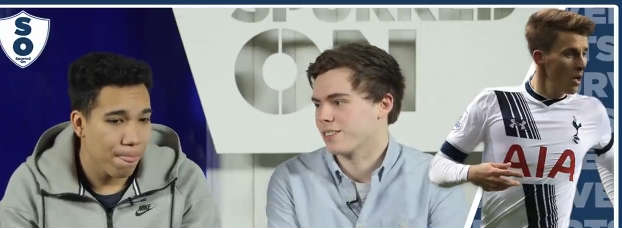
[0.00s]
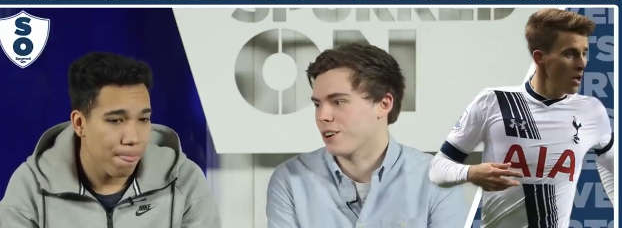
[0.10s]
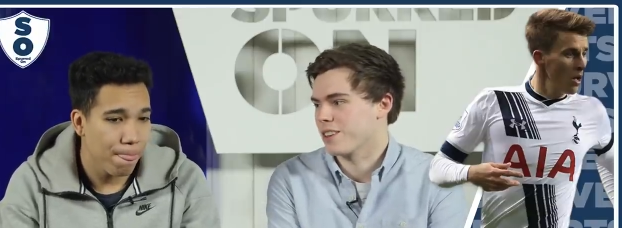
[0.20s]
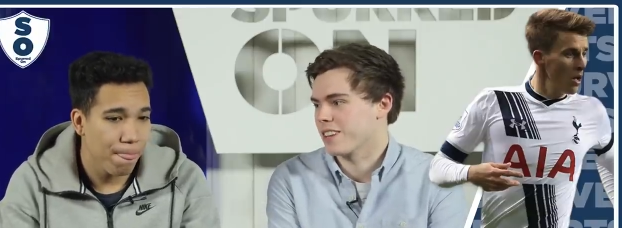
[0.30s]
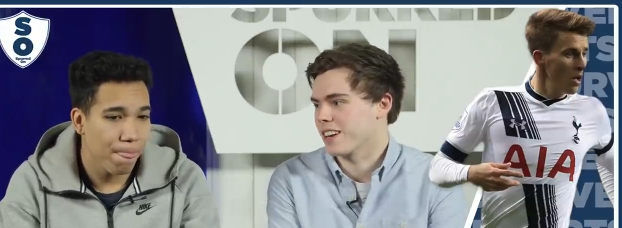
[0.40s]

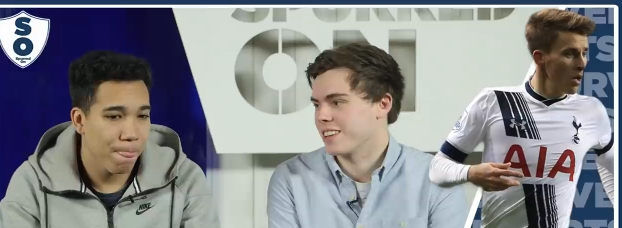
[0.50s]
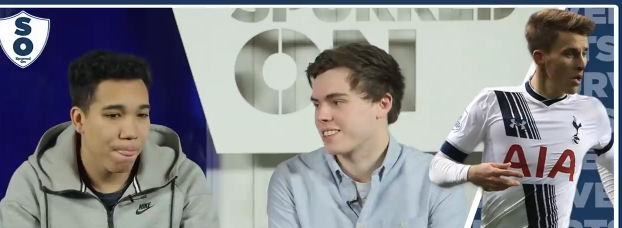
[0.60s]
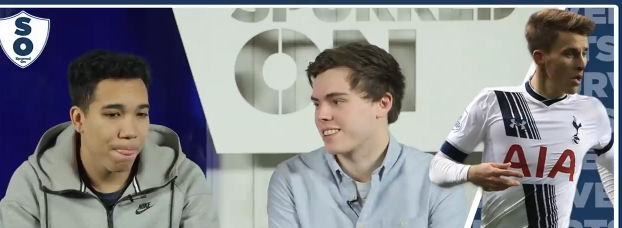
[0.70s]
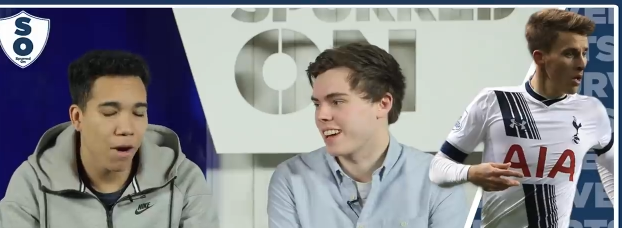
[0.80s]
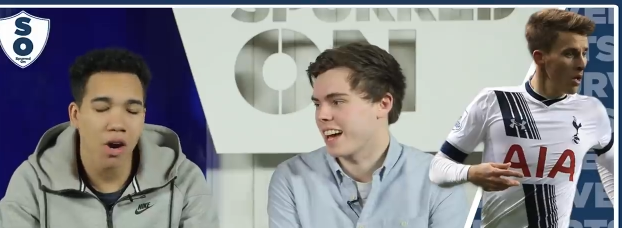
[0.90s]
Speaker 1: right at the end.
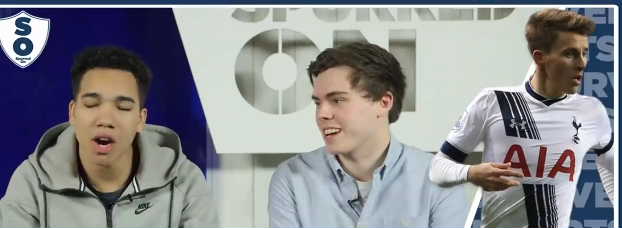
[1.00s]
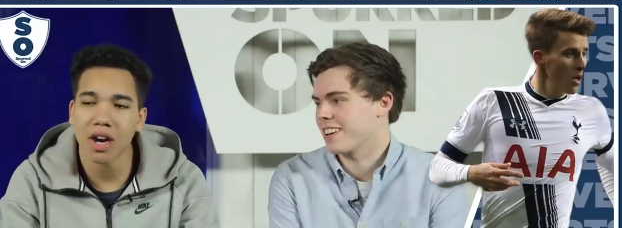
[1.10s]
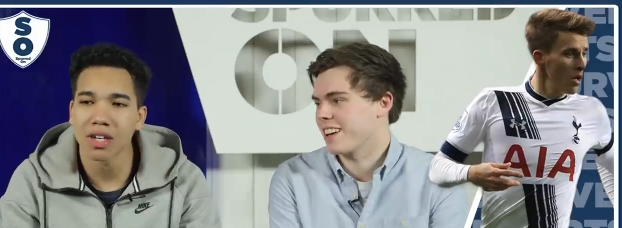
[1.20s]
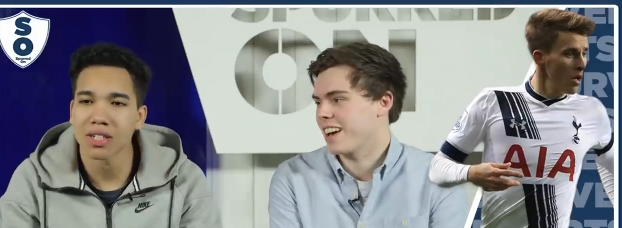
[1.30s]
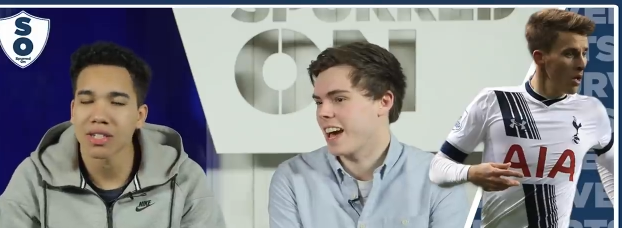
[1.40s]
Oh.
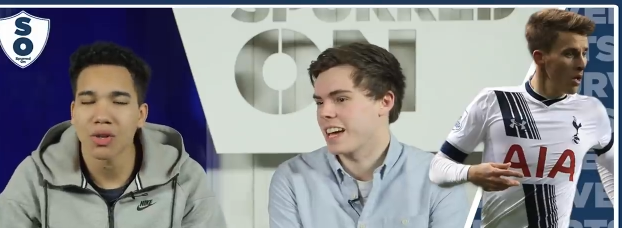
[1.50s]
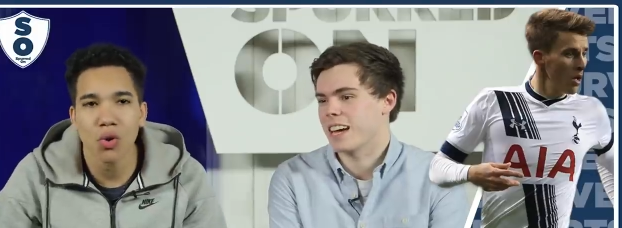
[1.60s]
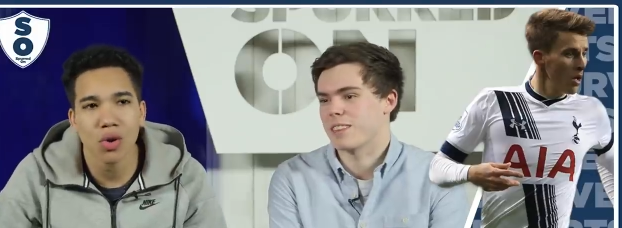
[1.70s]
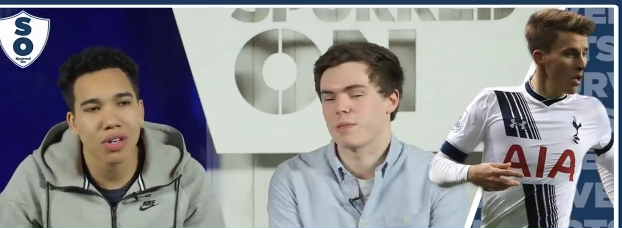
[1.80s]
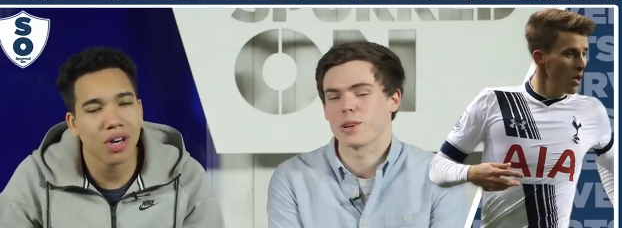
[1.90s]
Ah.
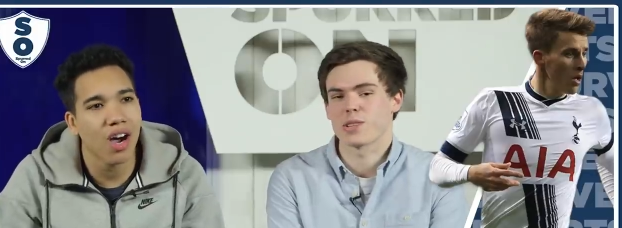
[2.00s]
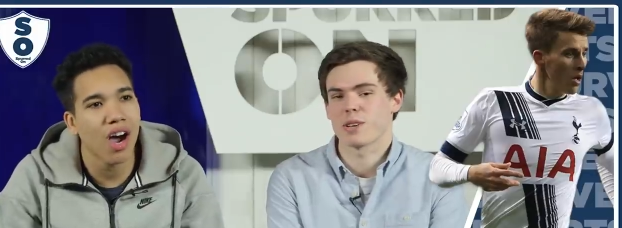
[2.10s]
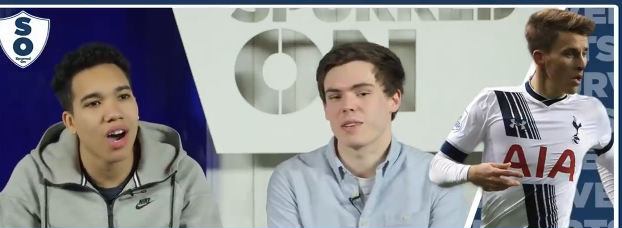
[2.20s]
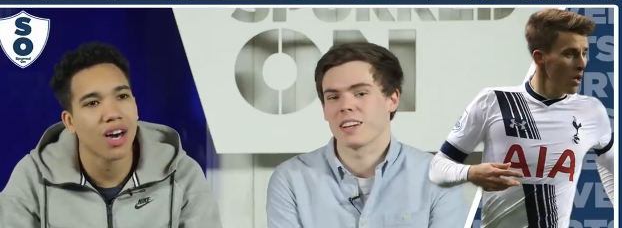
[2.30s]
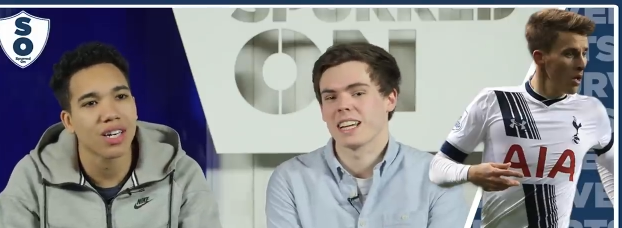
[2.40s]
88th minute
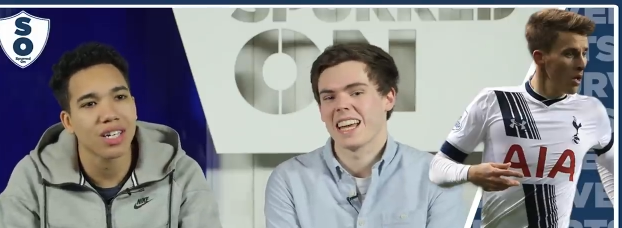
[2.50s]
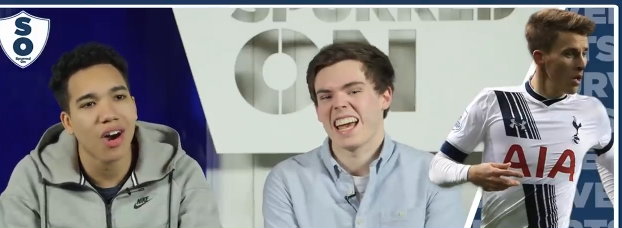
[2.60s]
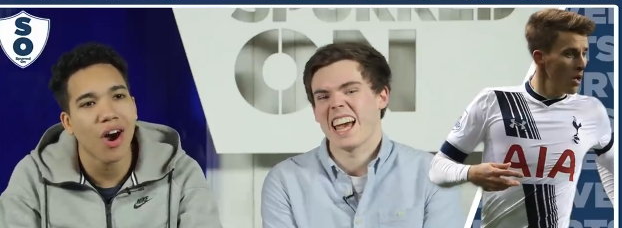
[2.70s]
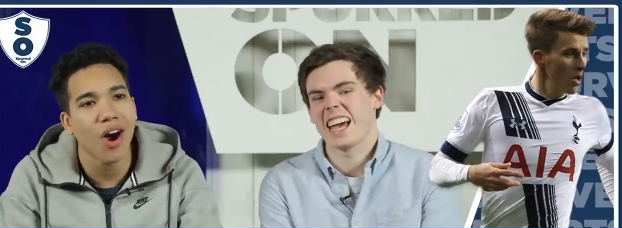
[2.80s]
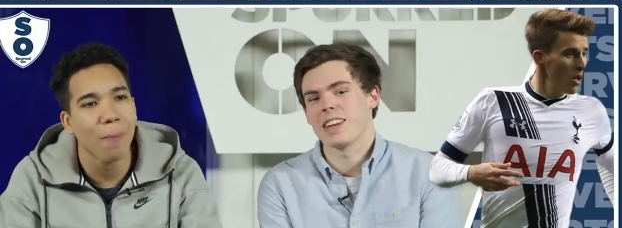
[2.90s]
oh,
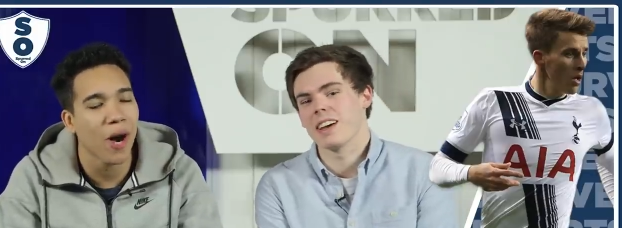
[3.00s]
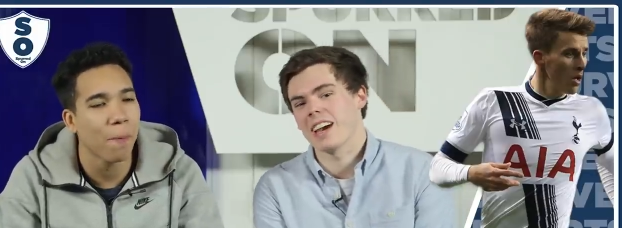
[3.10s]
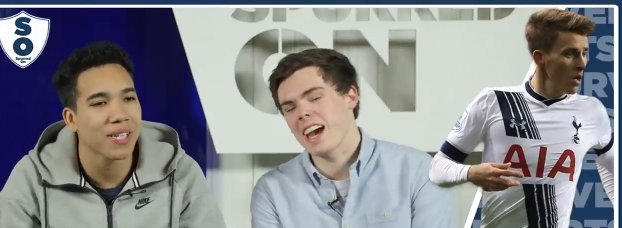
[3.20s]
Header,